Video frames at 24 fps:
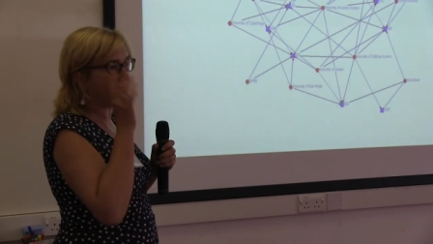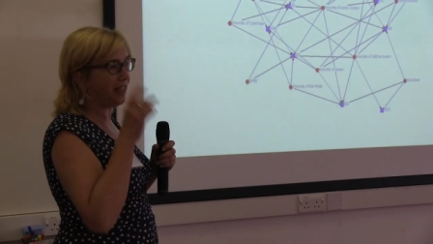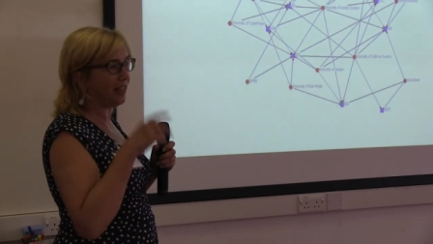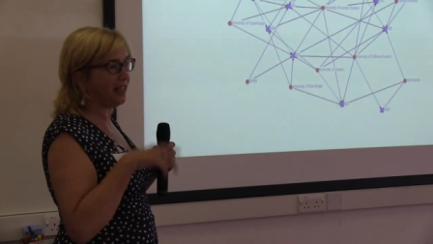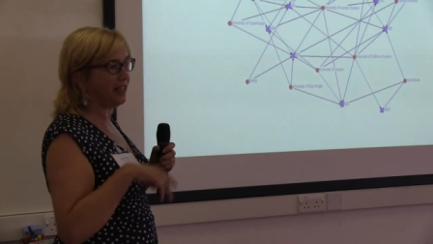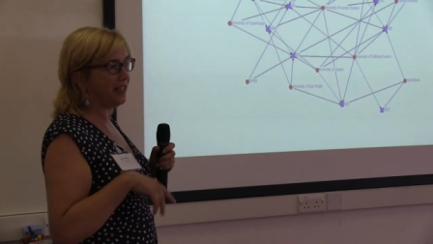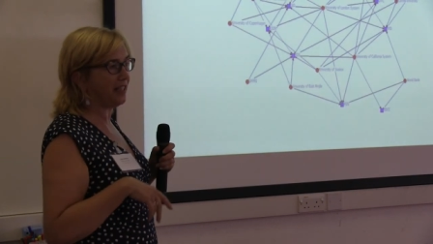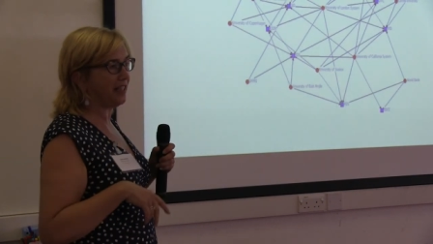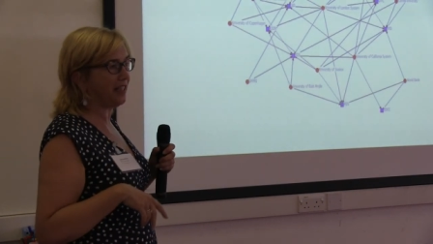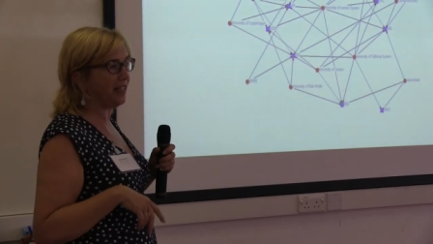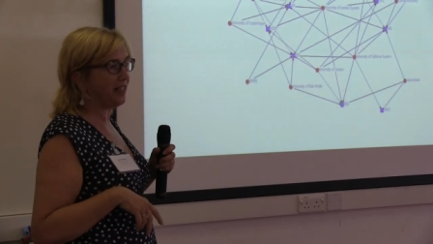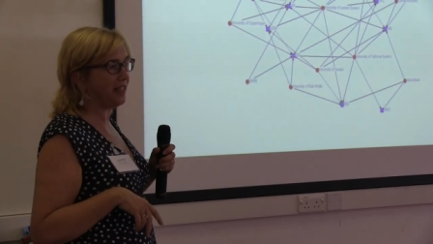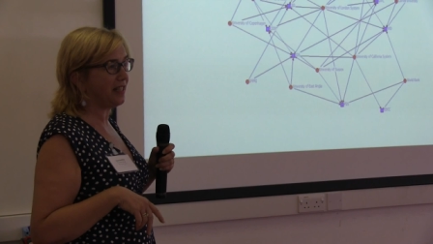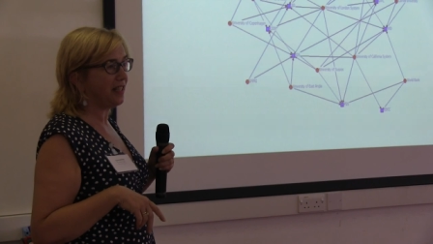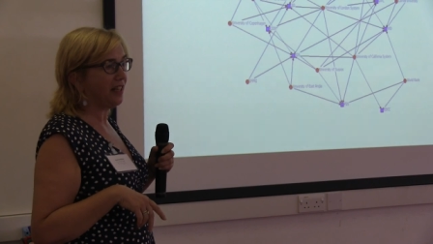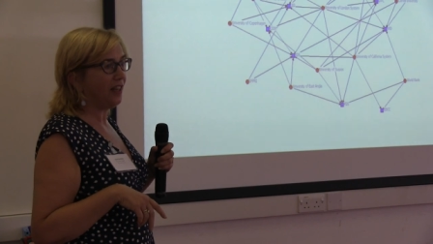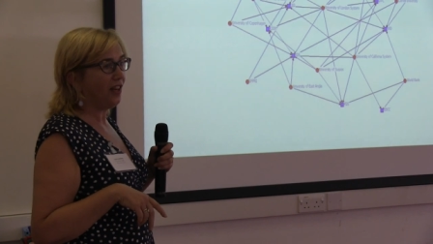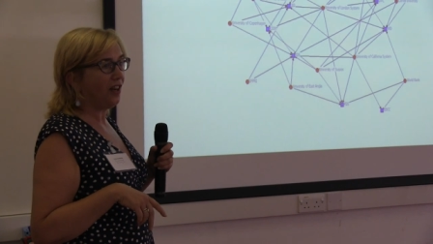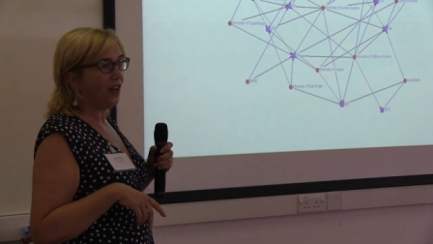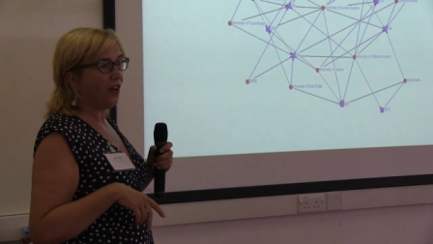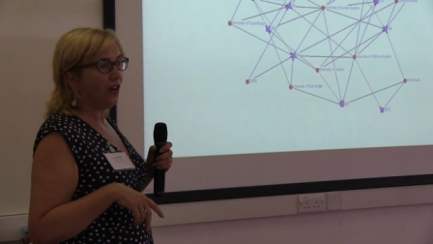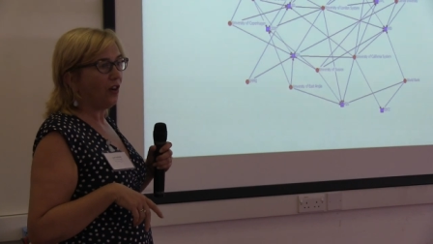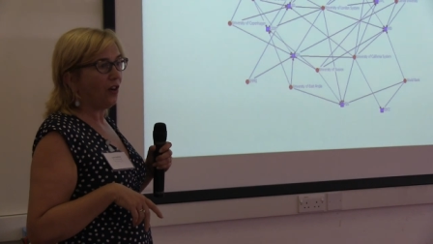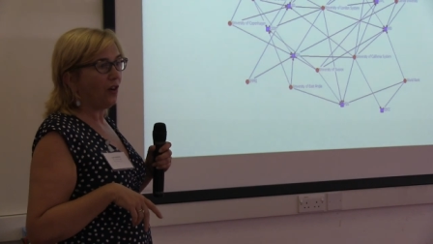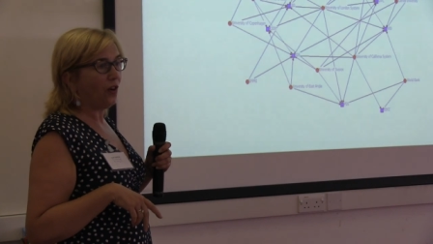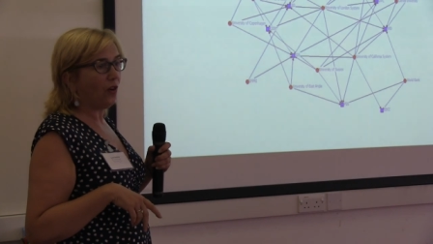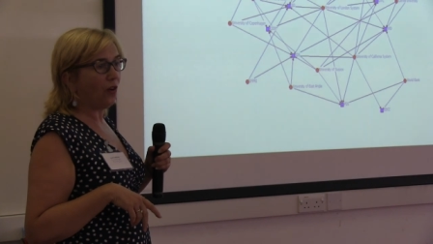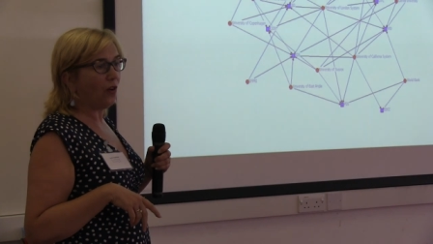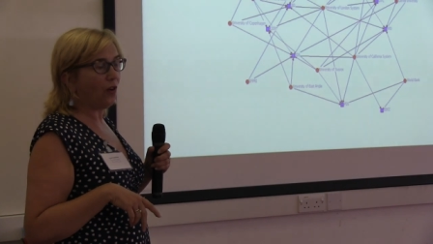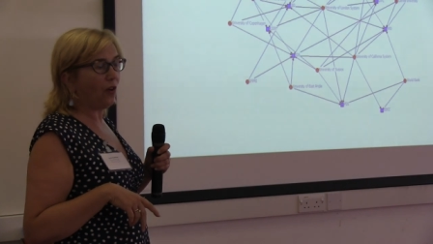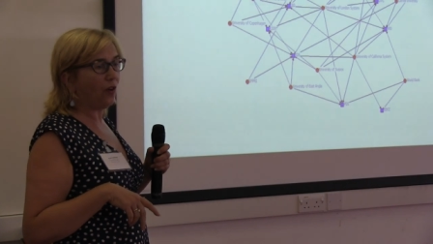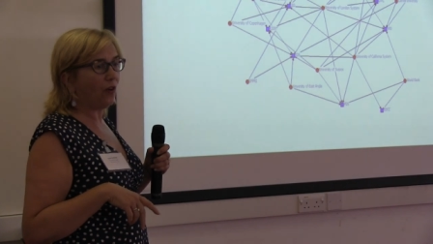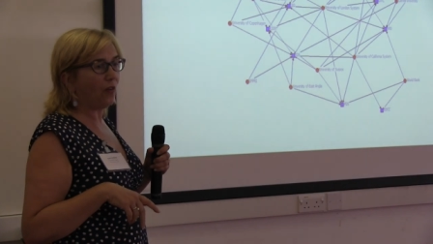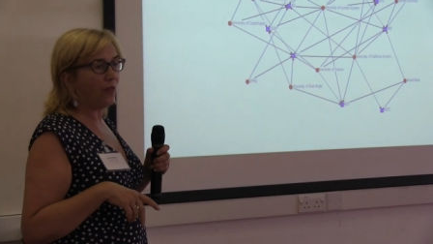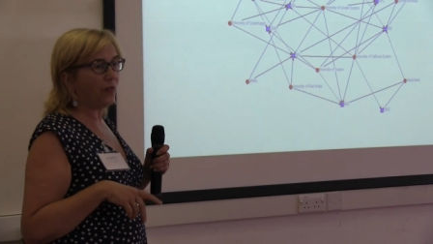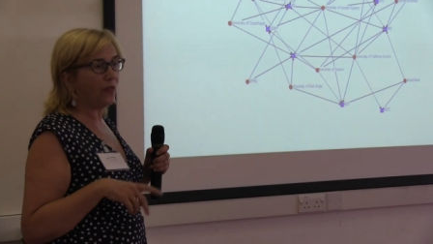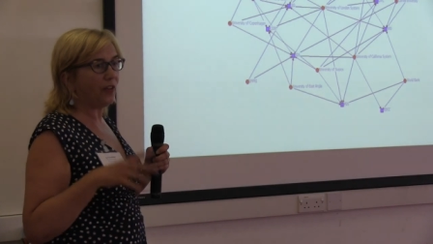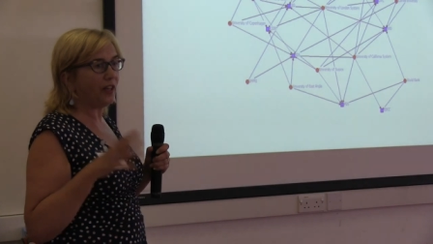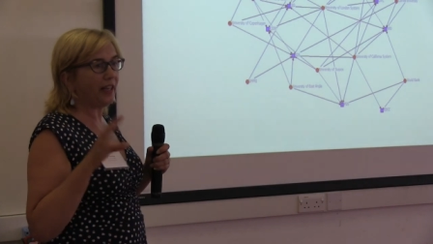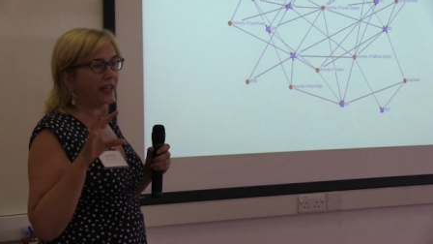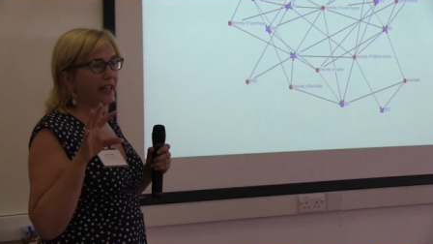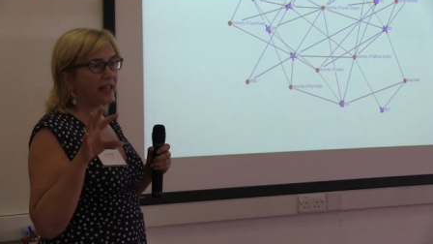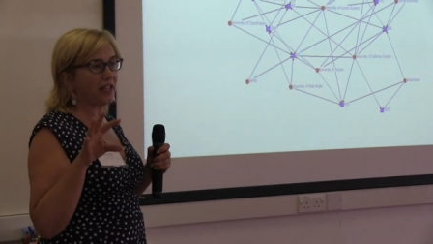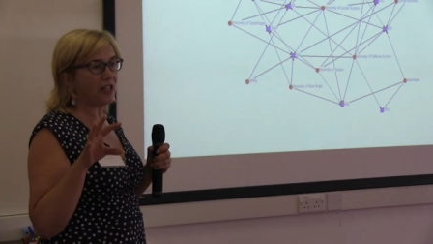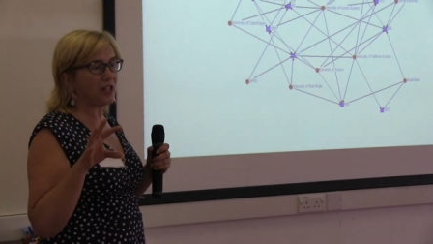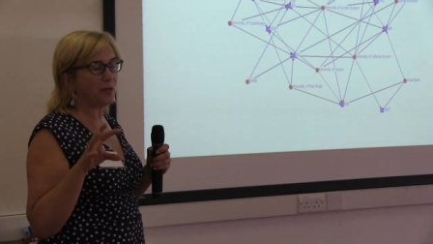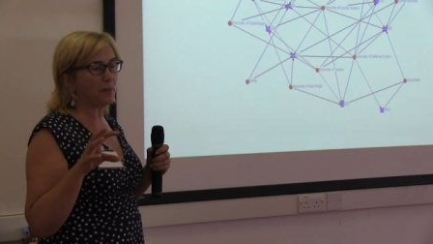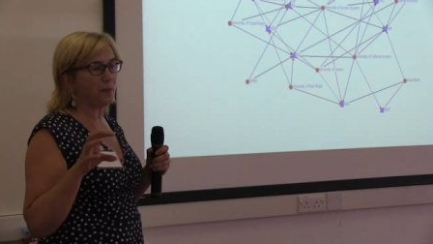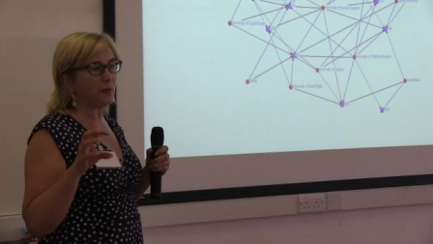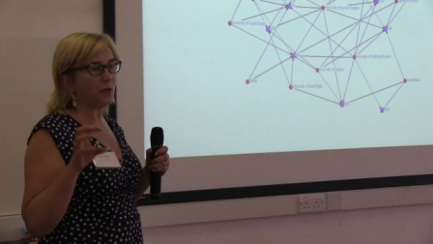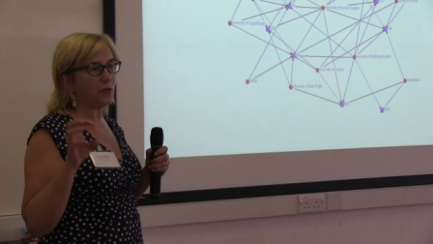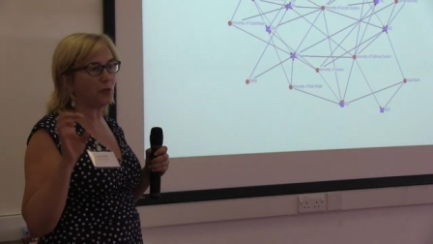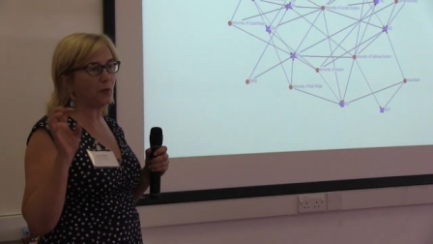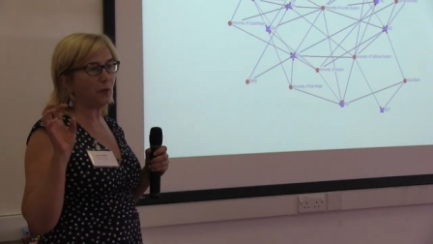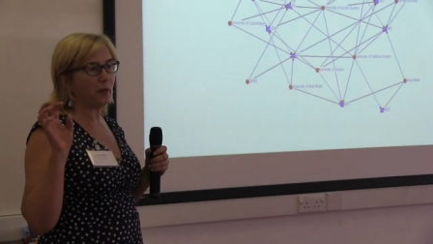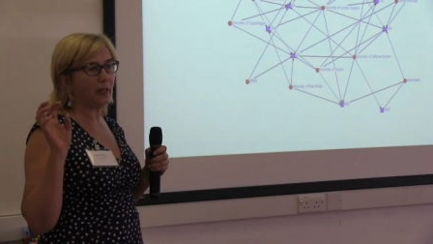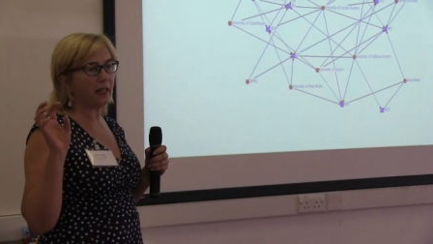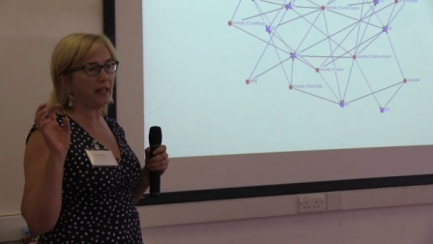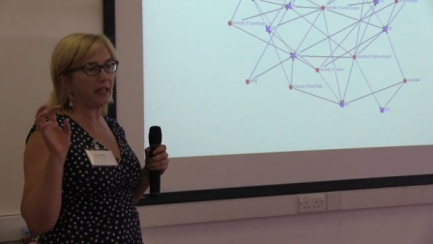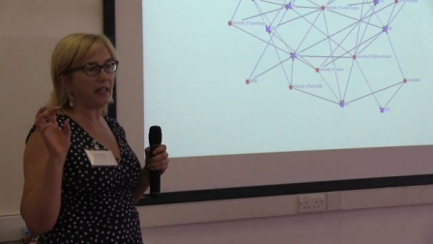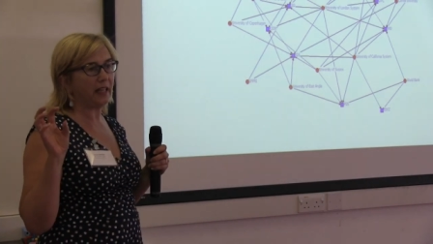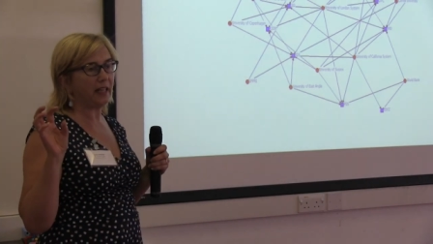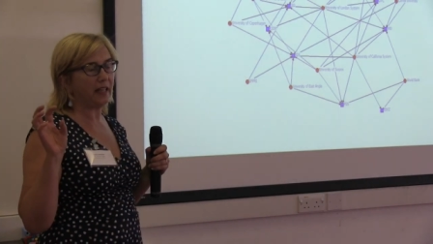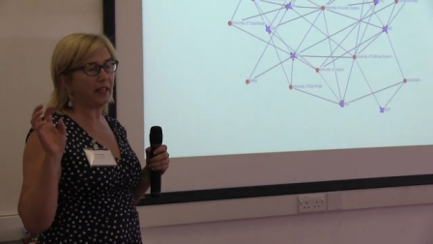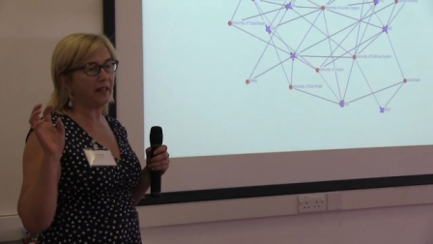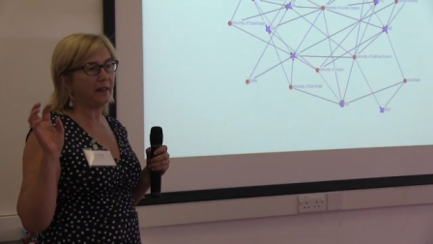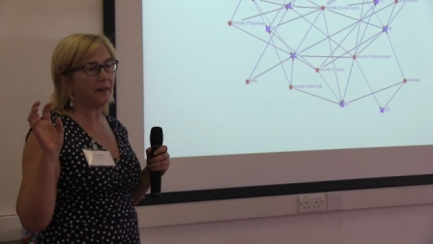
that I did of the links between